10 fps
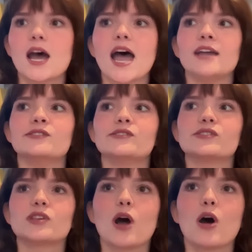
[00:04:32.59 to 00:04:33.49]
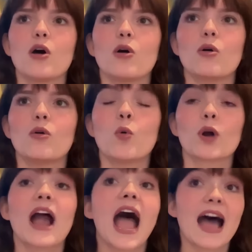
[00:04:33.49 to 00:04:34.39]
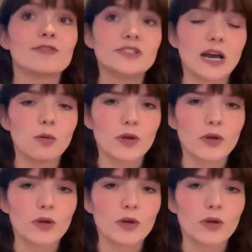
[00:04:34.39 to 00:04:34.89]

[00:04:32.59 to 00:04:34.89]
and so or have dealt